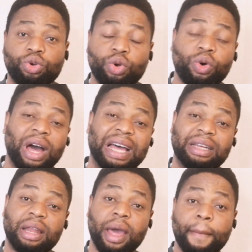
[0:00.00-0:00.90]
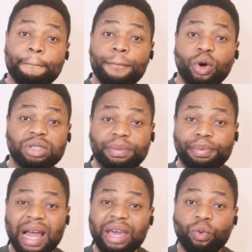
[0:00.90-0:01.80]
grow and
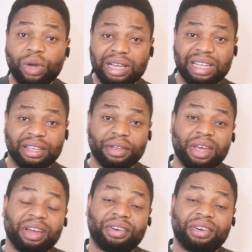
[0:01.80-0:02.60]
multiply quickly,